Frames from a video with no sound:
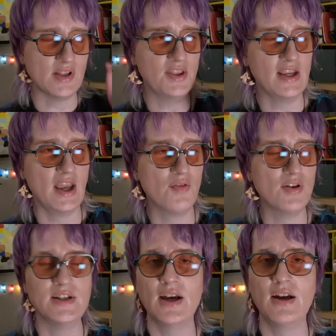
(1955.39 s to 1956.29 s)
I think
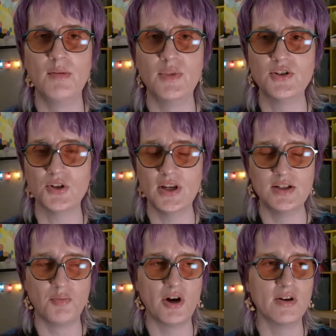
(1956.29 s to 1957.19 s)
every time the train
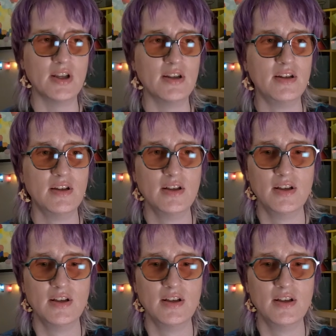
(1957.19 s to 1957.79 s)
departed,